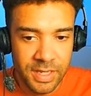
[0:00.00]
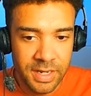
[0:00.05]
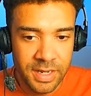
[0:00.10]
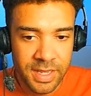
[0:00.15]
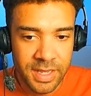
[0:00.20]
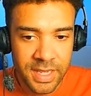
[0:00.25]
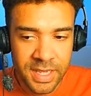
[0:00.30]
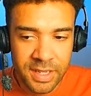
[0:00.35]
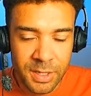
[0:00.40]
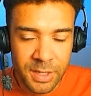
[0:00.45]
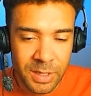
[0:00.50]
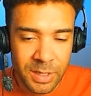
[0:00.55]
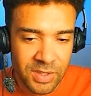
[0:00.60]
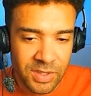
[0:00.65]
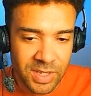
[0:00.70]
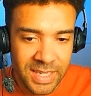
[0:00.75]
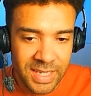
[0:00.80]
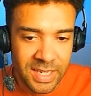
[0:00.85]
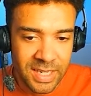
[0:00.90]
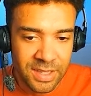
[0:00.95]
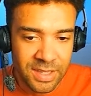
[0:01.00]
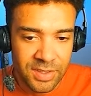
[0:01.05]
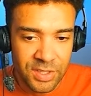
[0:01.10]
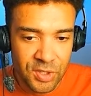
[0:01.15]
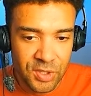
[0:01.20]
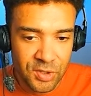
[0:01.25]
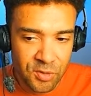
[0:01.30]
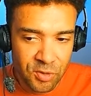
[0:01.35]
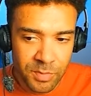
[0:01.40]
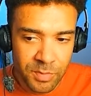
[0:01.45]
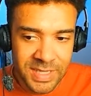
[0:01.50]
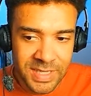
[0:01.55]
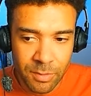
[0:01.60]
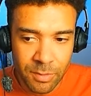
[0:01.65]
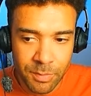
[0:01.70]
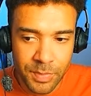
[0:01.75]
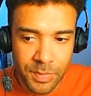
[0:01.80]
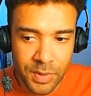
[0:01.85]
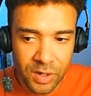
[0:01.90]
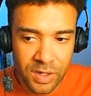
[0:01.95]
And here you have to click this drop
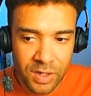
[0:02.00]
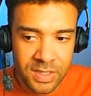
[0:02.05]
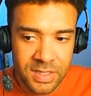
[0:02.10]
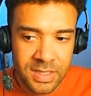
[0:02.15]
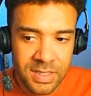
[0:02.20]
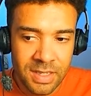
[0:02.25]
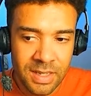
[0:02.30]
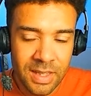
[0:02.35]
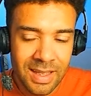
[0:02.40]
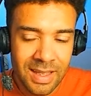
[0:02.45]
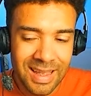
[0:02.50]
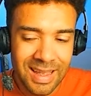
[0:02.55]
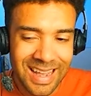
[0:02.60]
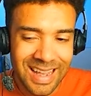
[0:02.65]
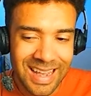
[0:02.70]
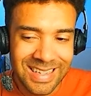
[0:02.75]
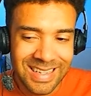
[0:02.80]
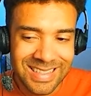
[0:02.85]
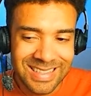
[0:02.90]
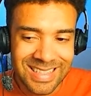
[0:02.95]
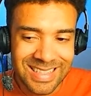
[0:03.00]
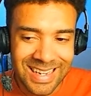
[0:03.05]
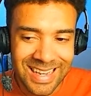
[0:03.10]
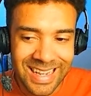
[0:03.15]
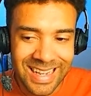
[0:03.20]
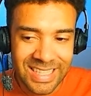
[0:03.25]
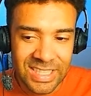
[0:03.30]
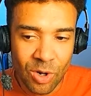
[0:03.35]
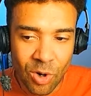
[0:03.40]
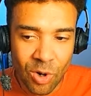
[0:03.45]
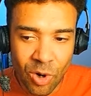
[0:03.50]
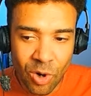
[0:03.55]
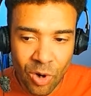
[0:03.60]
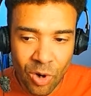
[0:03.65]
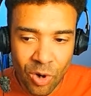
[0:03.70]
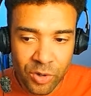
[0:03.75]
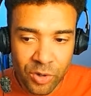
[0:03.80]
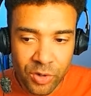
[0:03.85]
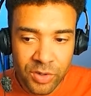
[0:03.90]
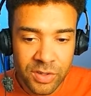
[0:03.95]
down box and select
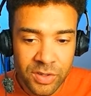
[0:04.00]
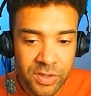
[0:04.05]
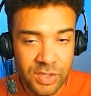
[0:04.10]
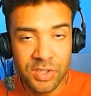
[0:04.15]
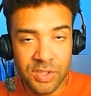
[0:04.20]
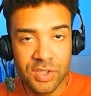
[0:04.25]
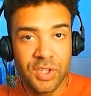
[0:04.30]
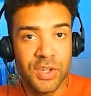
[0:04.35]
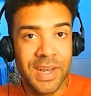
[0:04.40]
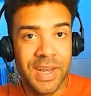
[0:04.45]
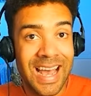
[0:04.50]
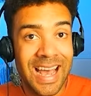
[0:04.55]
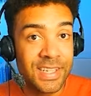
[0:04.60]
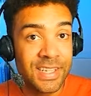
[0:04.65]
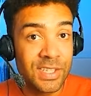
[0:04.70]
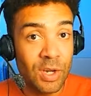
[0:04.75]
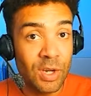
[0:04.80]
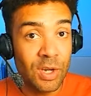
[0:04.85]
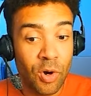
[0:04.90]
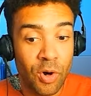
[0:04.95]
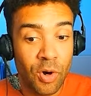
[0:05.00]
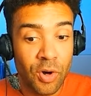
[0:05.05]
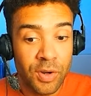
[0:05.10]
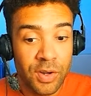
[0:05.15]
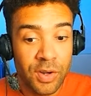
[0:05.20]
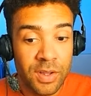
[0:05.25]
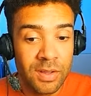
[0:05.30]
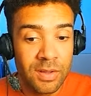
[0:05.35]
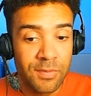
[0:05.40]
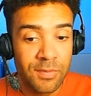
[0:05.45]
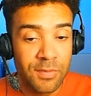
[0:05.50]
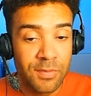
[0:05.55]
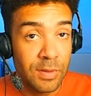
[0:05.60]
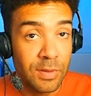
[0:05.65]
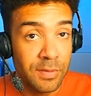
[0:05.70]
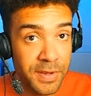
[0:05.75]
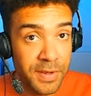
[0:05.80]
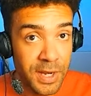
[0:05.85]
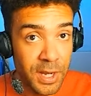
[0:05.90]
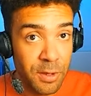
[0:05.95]
on to turn ads on for
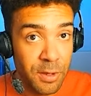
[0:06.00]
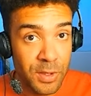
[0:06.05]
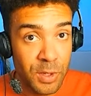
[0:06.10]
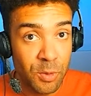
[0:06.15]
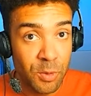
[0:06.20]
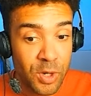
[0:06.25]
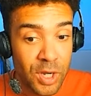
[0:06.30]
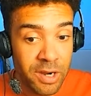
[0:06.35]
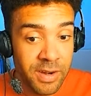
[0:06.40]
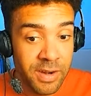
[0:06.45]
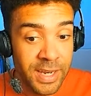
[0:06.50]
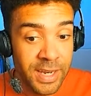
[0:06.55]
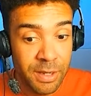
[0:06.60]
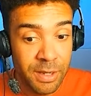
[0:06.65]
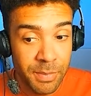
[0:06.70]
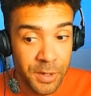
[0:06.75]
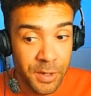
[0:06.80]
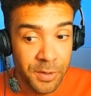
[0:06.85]
the video that you're currently